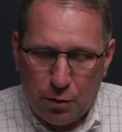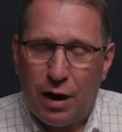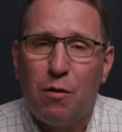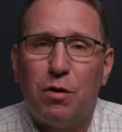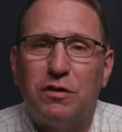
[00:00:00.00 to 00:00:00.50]

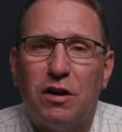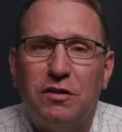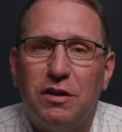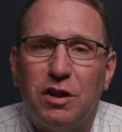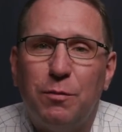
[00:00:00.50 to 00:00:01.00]
Now I want to talk
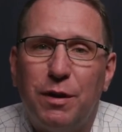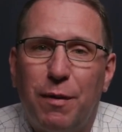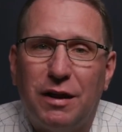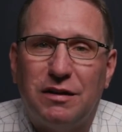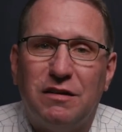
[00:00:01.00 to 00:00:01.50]
to you a little bit
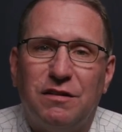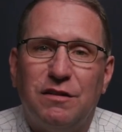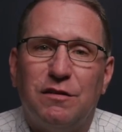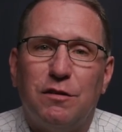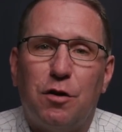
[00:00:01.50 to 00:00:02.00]
about
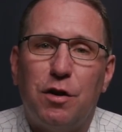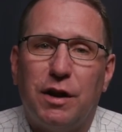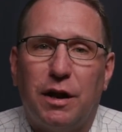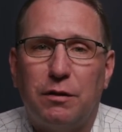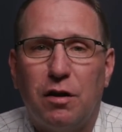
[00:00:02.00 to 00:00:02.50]
distance
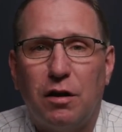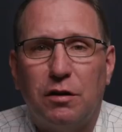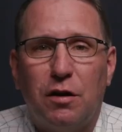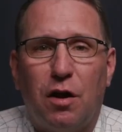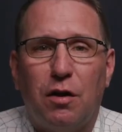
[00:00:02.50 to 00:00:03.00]
learning. I
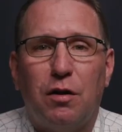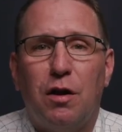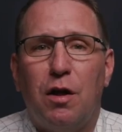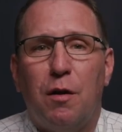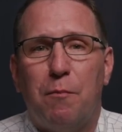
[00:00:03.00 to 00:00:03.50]
talked
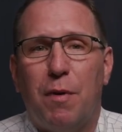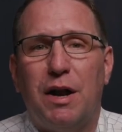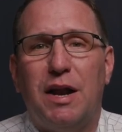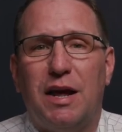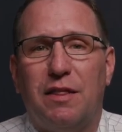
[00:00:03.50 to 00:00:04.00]
on
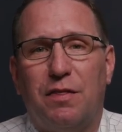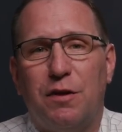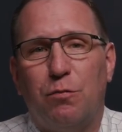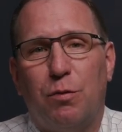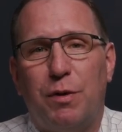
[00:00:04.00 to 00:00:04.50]
Monday that
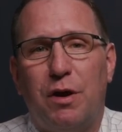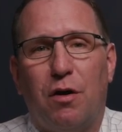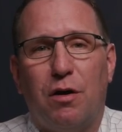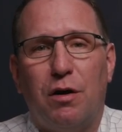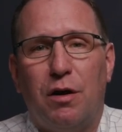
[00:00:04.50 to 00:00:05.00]
this would be
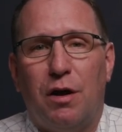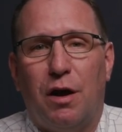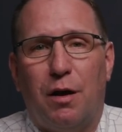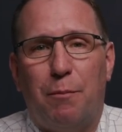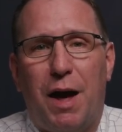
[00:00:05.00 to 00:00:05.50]
our
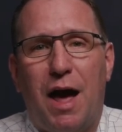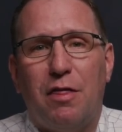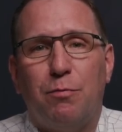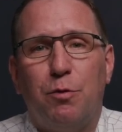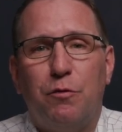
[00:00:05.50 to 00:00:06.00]
uh,
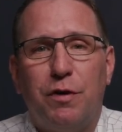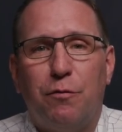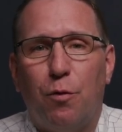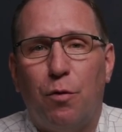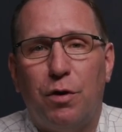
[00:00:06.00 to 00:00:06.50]
path moving
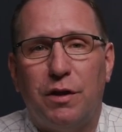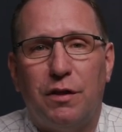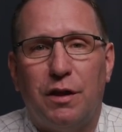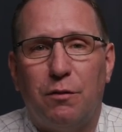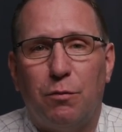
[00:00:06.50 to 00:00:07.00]
forward,
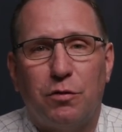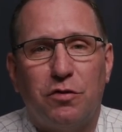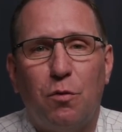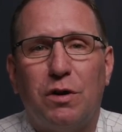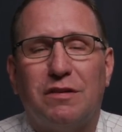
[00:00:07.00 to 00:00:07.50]
and, and we're
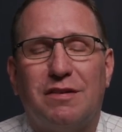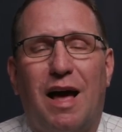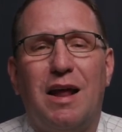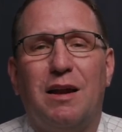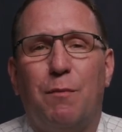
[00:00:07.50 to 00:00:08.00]
so
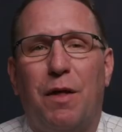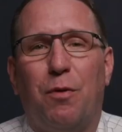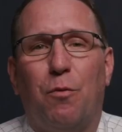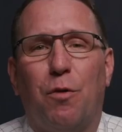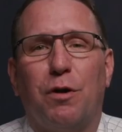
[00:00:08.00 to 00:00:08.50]
excited about
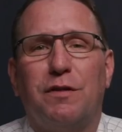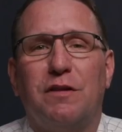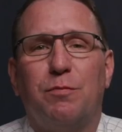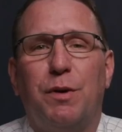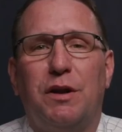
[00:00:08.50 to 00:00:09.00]
the work
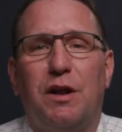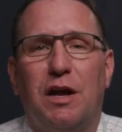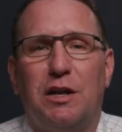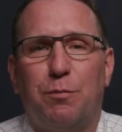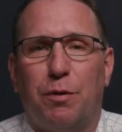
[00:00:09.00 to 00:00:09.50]
that's been
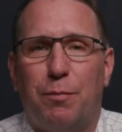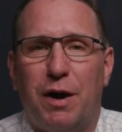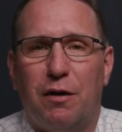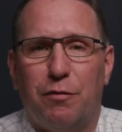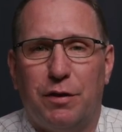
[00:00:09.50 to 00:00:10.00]
done to
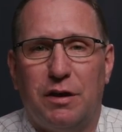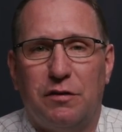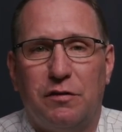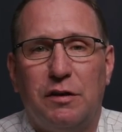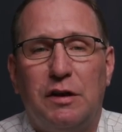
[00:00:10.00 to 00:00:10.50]
prepare for
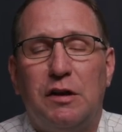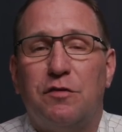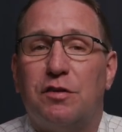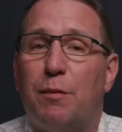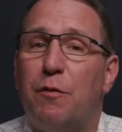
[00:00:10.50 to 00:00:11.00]
this.
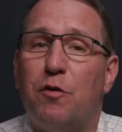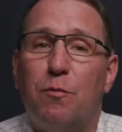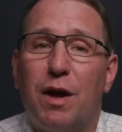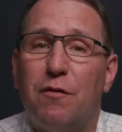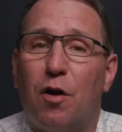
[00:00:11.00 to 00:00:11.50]
Some of you
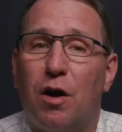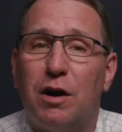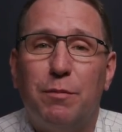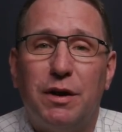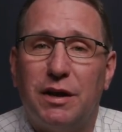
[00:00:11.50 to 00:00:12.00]
may have
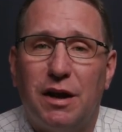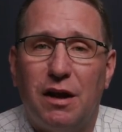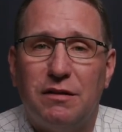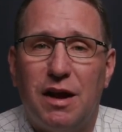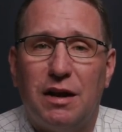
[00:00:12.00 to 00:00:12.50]
already been in
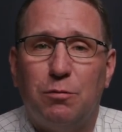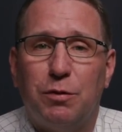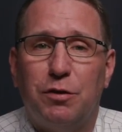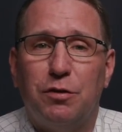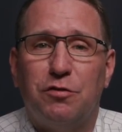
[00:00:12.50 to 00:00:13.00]
contact
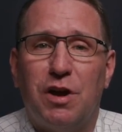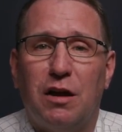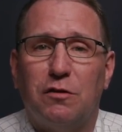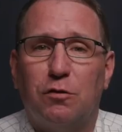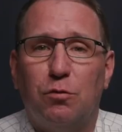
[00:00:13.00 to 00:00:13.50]
with your
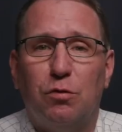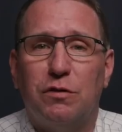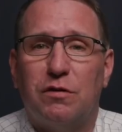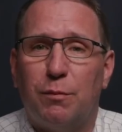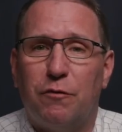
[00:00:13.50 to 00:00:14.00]
child's school,
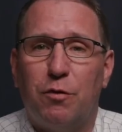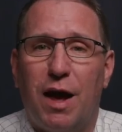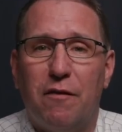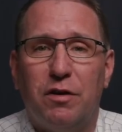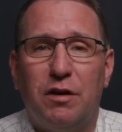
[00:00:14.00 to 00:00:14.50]
and some of you
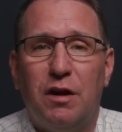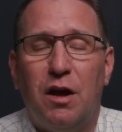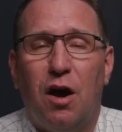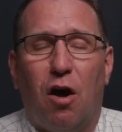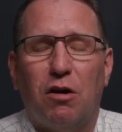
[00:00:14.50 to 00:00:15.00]
haven't.
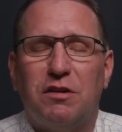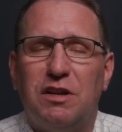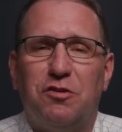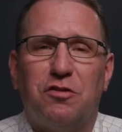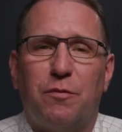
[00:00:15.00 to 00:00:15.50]
Our
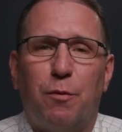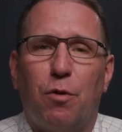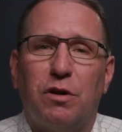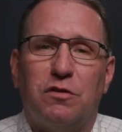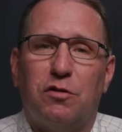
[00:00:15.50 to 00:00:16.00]
teachers have been
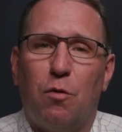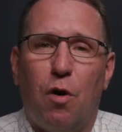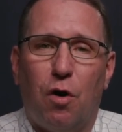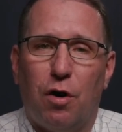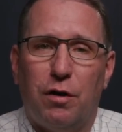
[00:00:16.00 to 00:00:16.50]
working so
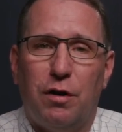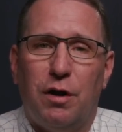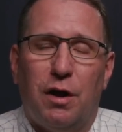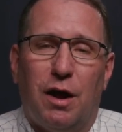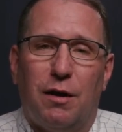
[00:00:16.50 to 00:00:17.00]
hard.
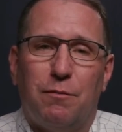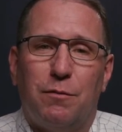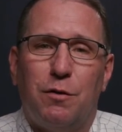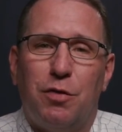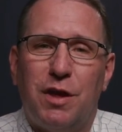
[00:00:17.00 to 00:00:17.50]
Uh,
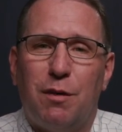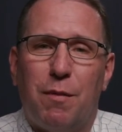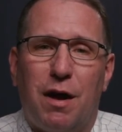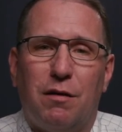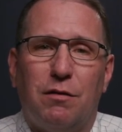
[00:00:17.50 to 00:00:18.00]
you think
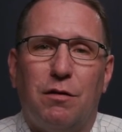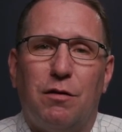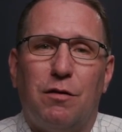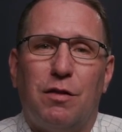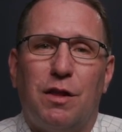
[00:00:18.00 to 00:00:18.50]
about
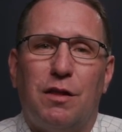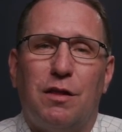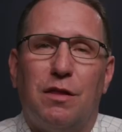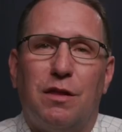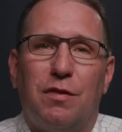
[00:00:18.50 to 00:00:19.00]

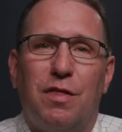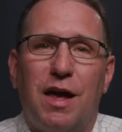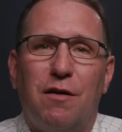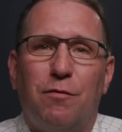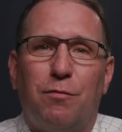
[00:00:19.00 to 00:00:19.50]
that that they
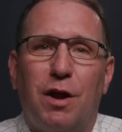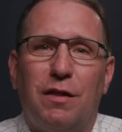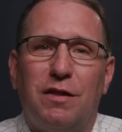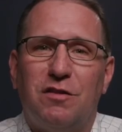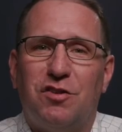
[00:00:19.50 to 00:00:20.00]
have
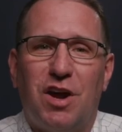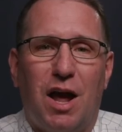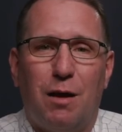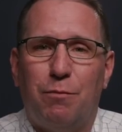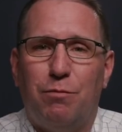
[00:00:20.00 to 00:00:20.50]
done this
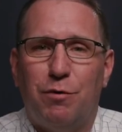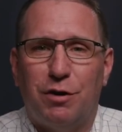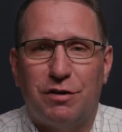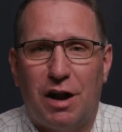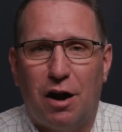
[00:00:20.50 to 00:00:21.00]
job their
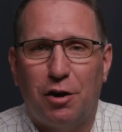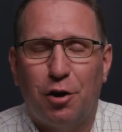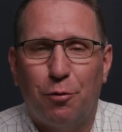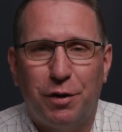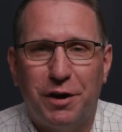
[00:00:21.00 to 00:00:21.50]
entire
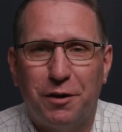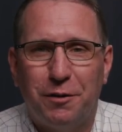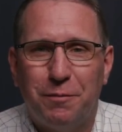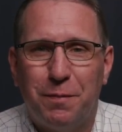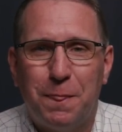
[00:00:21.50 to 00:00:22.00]

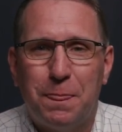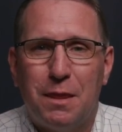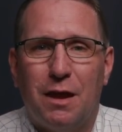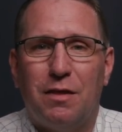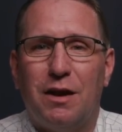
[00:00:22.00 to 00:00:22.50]
career,
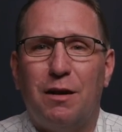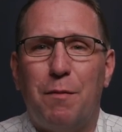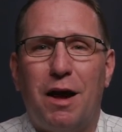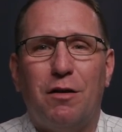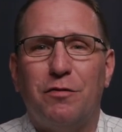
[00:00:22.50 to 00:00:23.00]
and then in a
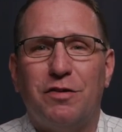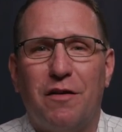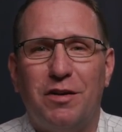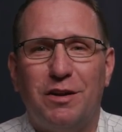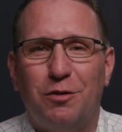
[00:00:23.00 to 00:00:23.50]
matter of
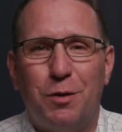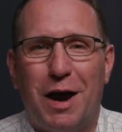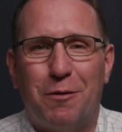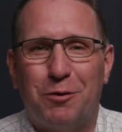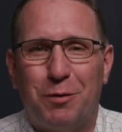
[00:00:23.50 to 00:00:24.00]
72
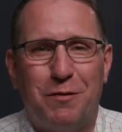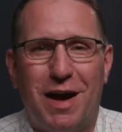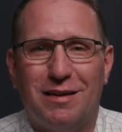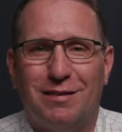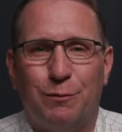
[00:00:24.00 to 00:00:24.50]
hours, we've
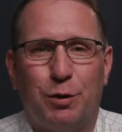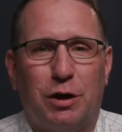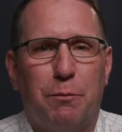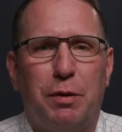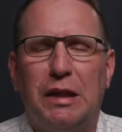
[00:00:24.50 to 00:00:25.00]
asked them to
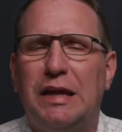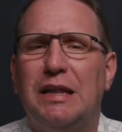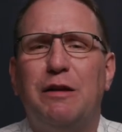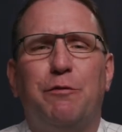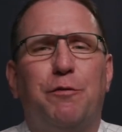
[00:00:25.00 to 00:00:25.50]

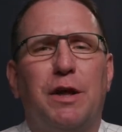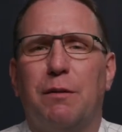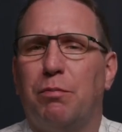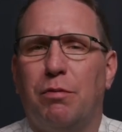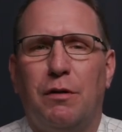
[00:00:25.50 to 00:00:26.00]
completely
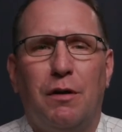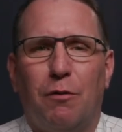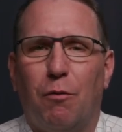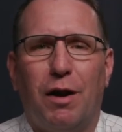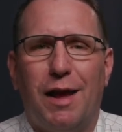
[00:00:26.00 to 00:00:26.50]
flip
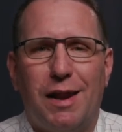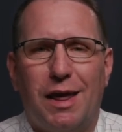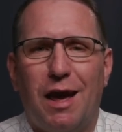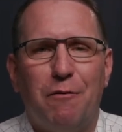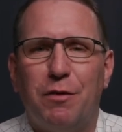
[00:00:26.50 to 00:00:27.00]

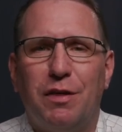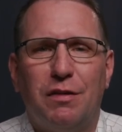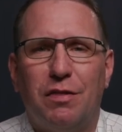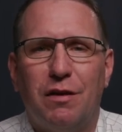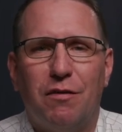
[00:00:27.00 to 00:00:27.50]
180 everything
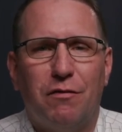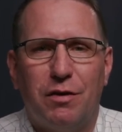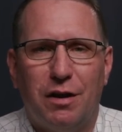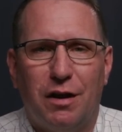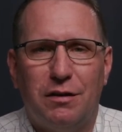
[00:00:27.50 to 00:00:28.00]
that they've ever
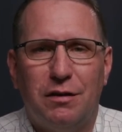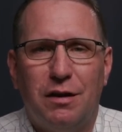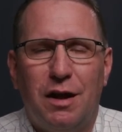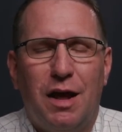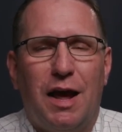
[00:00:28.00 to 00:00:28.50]
done
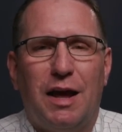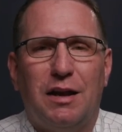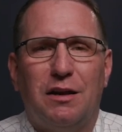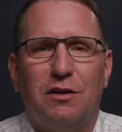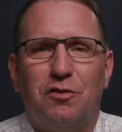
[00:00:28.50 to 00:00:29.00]
and